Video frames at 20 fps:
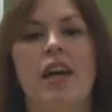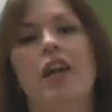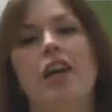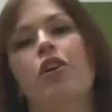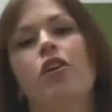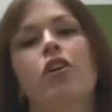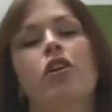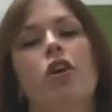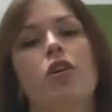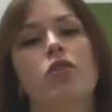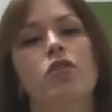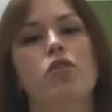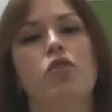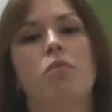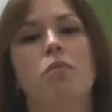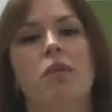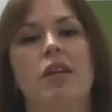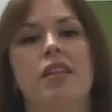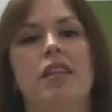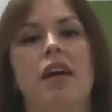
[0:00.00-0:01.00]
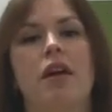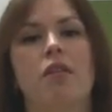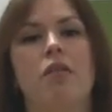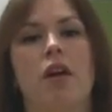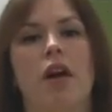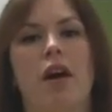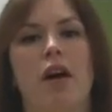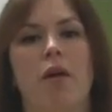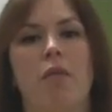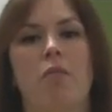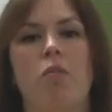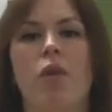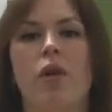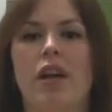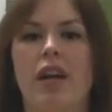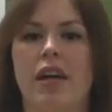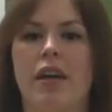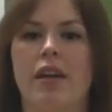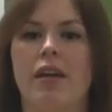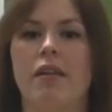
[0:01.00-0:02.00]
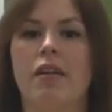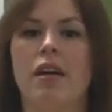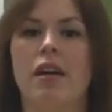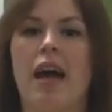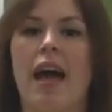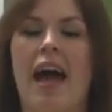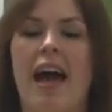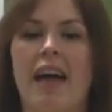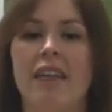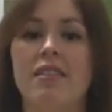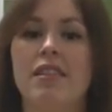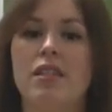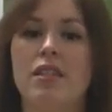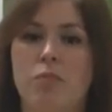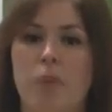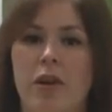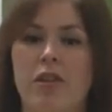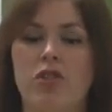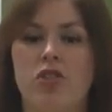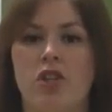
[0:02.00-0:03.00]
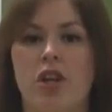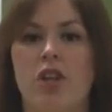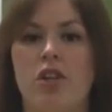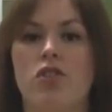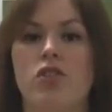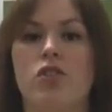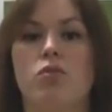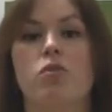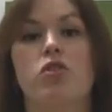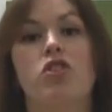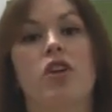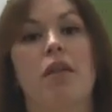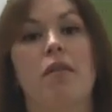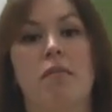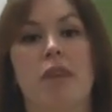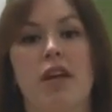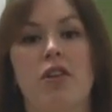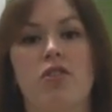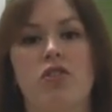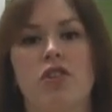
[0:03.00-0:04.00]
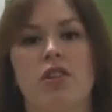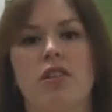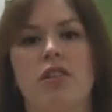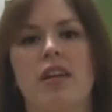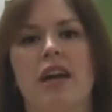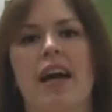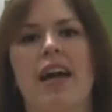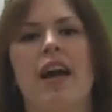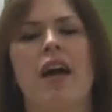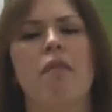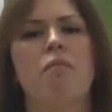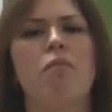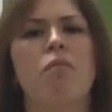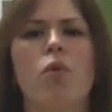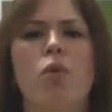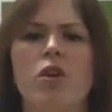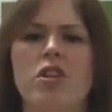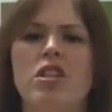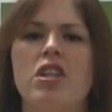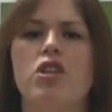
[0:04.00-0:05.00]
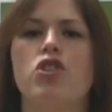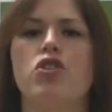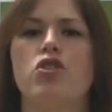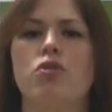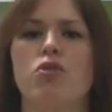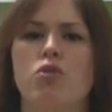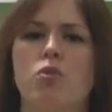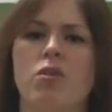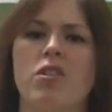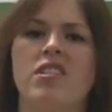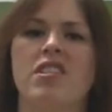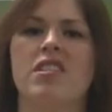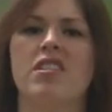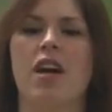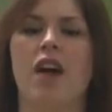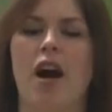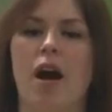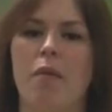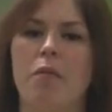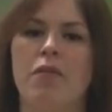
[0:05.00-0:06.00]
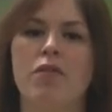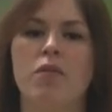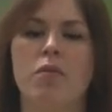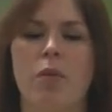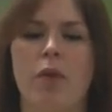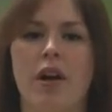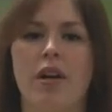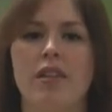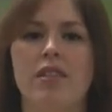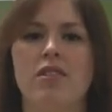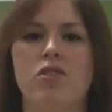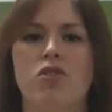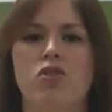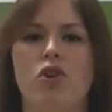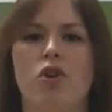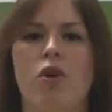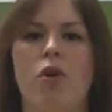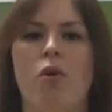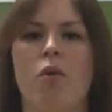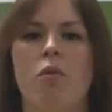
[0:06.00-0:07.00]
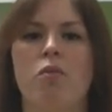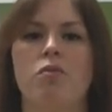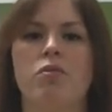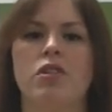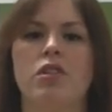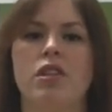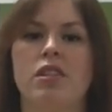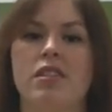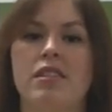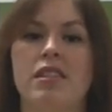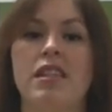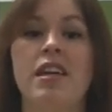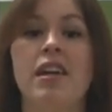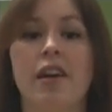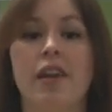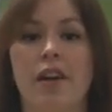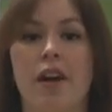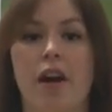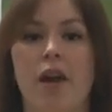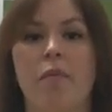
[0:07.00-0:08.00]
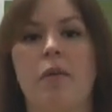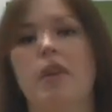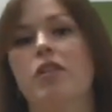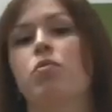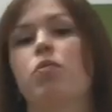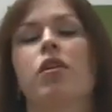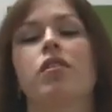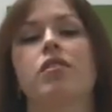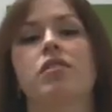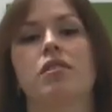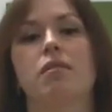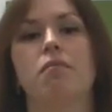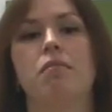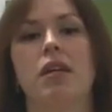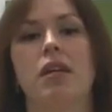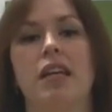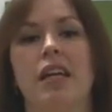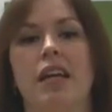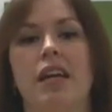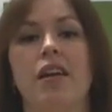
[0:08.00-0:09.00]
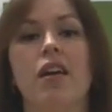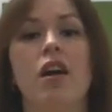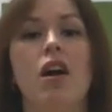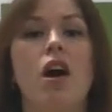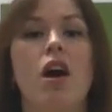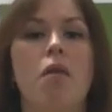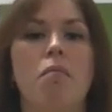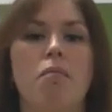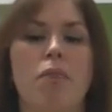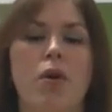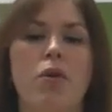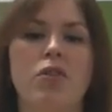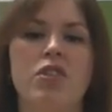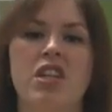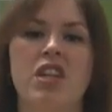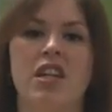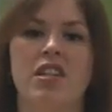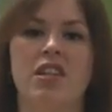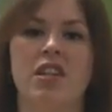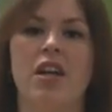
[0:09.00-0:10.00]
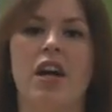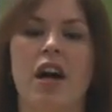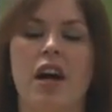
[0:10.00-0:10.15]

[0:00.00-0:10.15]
It could also be that um, when I had these breast changes, which I mentioned, I got more tissue towards the top of the breast, so the Zia cup as well as the Minnie both tend to